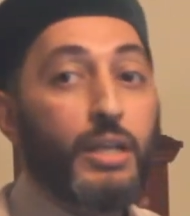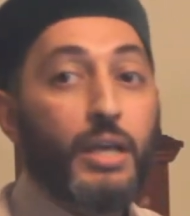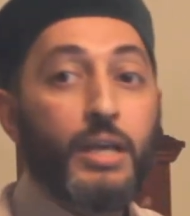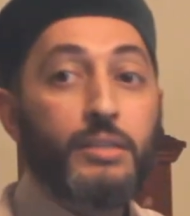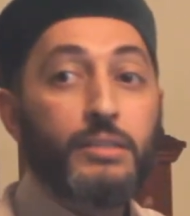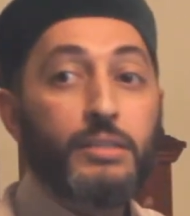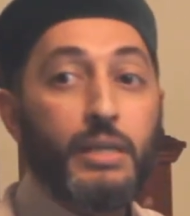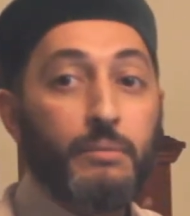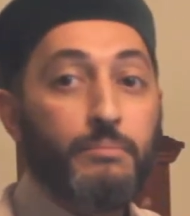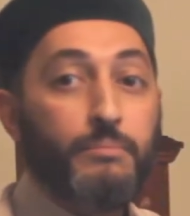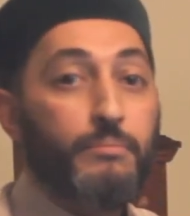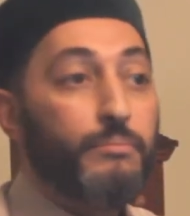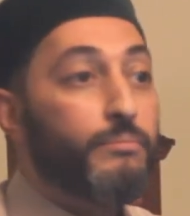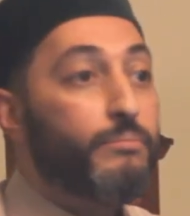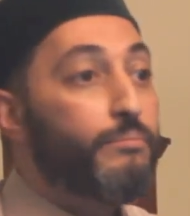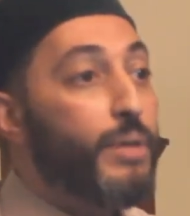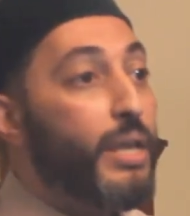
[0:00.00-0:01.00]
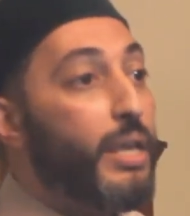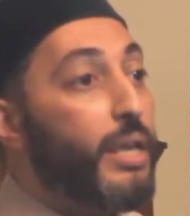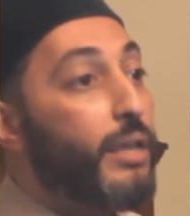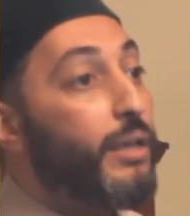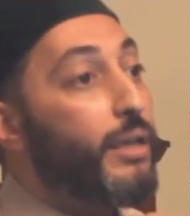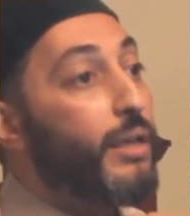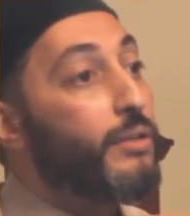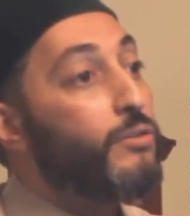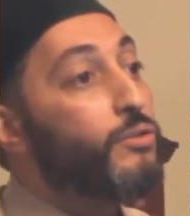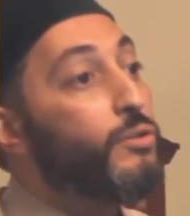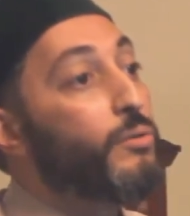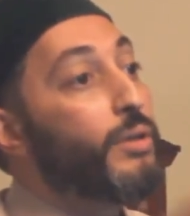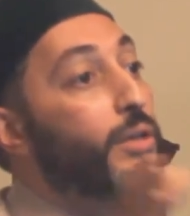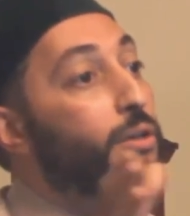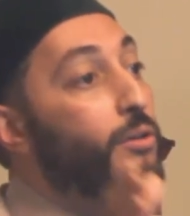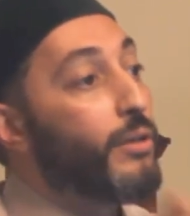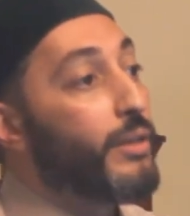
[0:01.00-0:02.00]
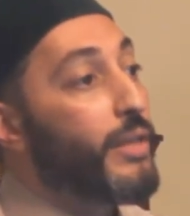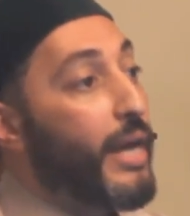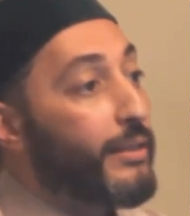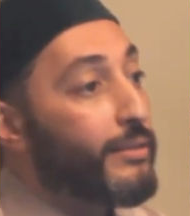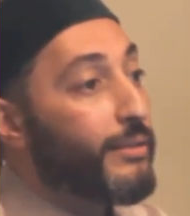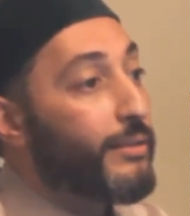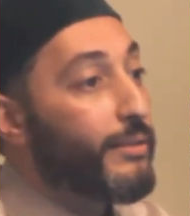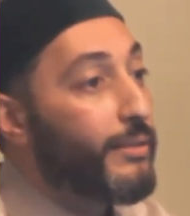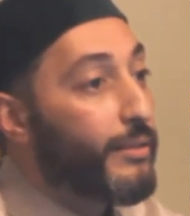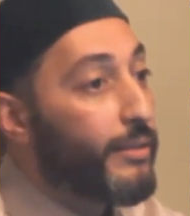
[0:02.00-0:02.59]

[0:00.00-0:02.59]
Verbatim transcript: ends up paying and doing all that.